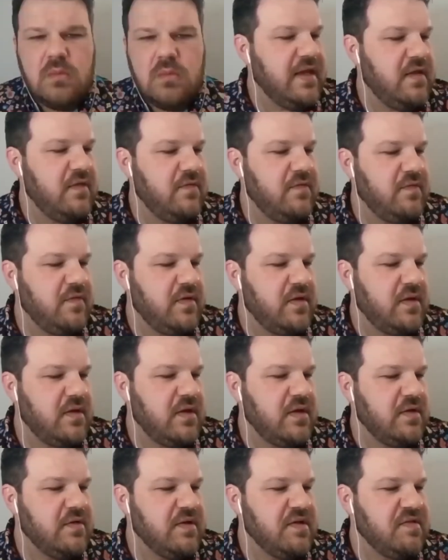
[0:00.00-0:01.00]
you for
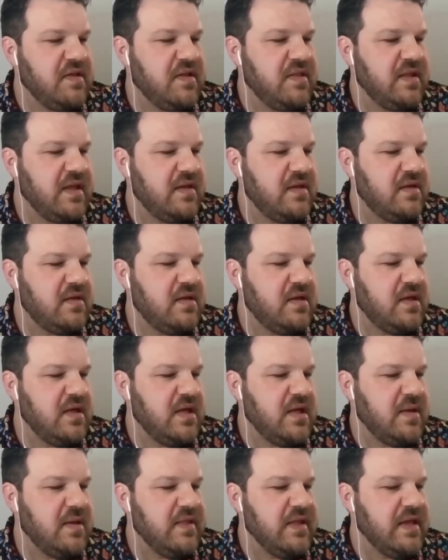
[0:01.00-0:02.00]
addressing that.
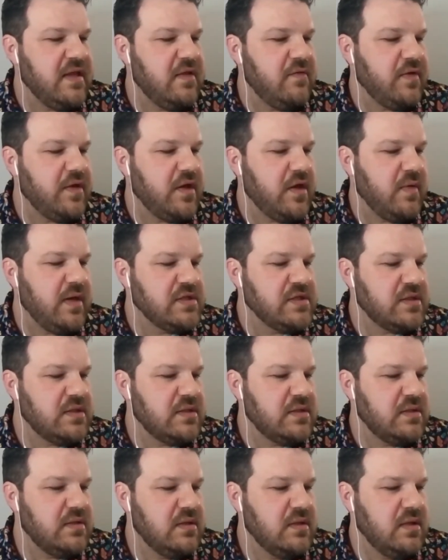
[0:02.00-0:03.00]
Thank you for your question
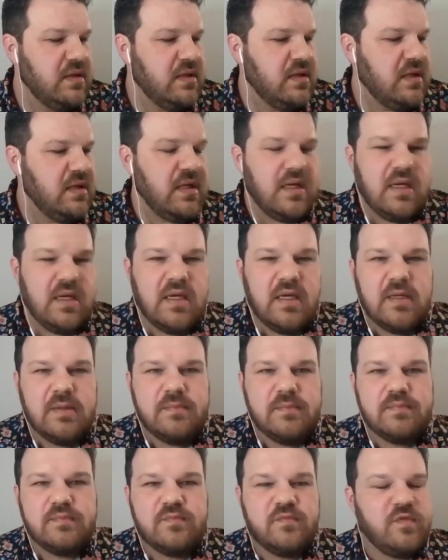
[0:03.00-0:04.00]

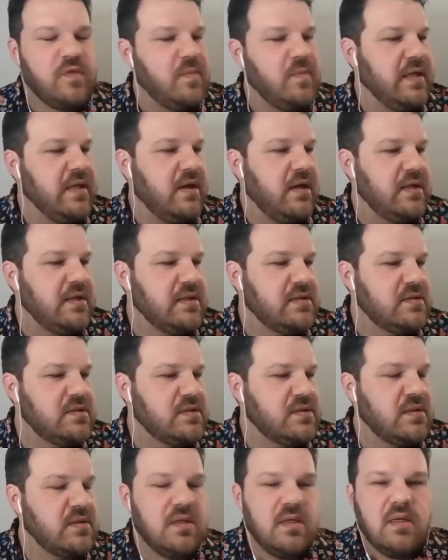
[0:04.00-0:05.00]
from the
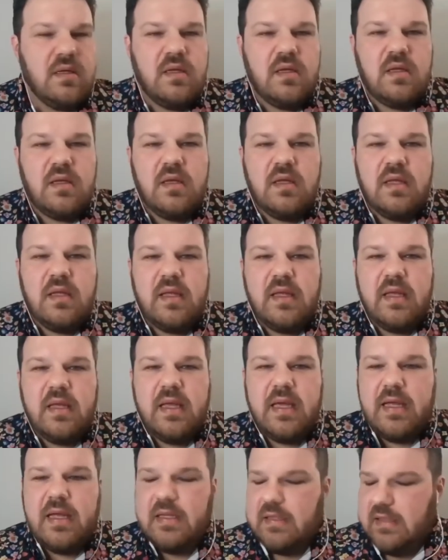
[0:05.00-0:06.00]
audience.
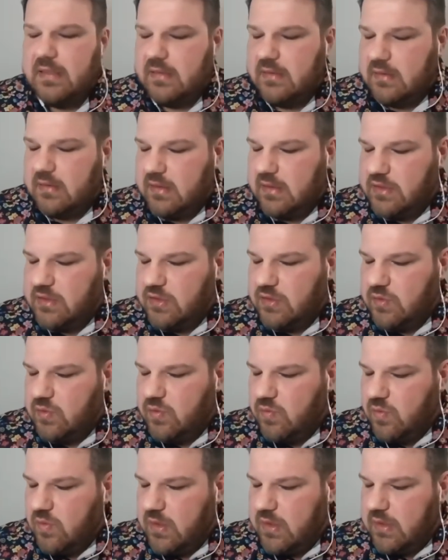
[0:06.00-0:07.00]
Allie, did you
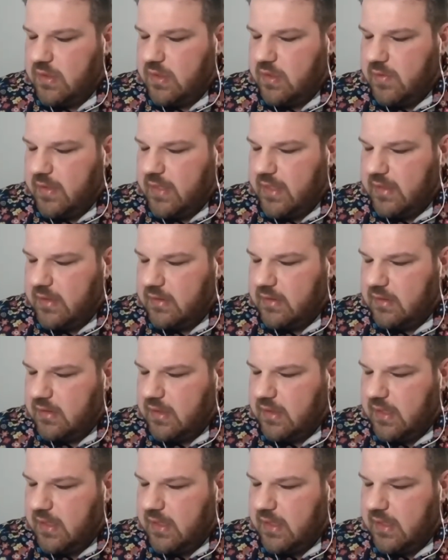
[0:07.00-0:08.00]
want to go ahead
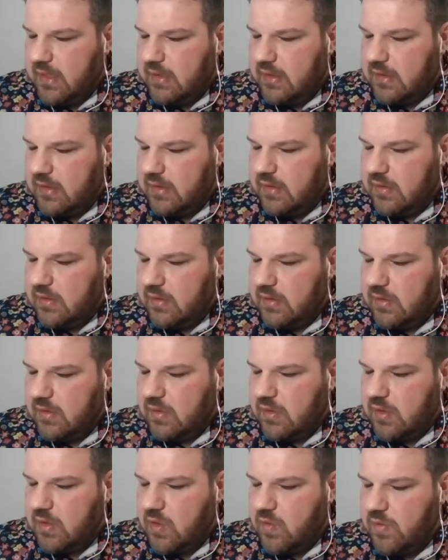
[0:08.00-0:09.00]
and
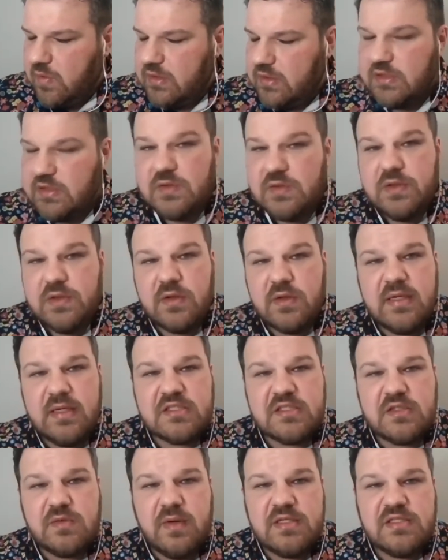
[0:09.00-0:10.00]
go into your next
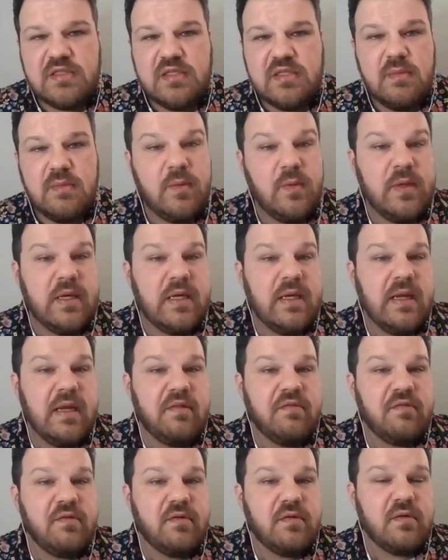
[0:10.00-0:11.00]
question, and maybe we can
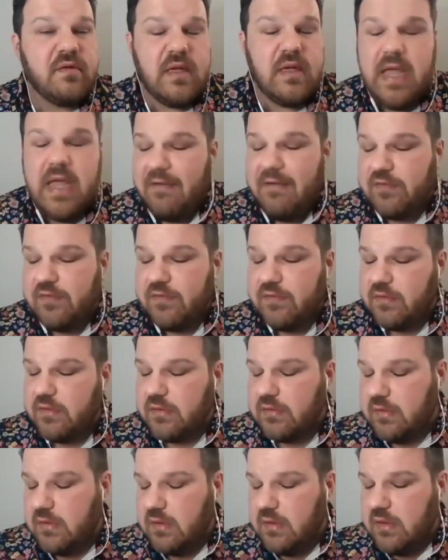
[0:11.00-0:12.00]
answer after
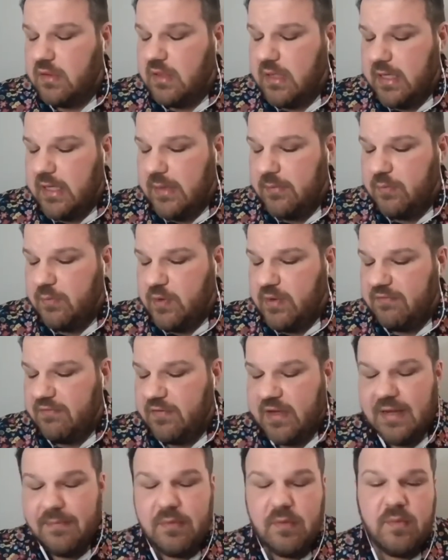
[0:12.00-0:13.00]
we only have a
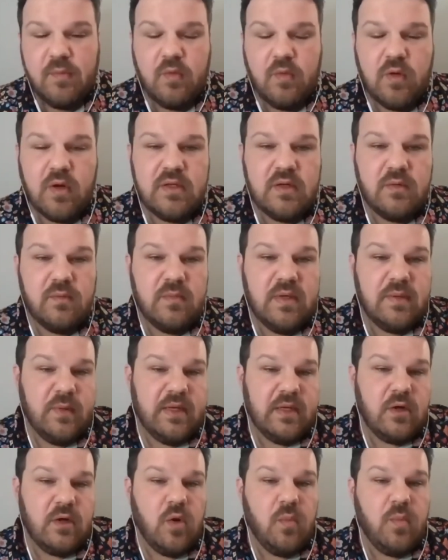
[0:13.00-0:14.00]
couple more, and then maybe we
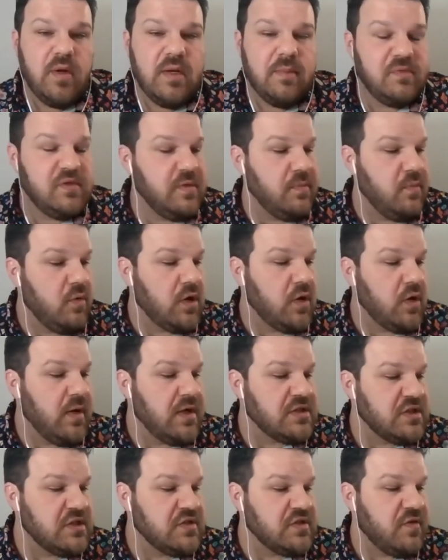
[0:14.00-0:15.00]
can open up to more
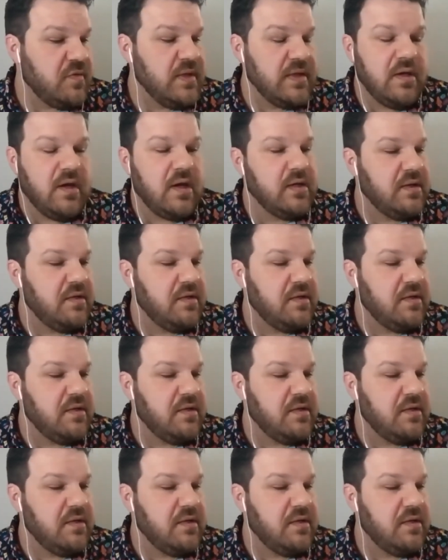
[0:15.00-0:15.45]
questions from the audience.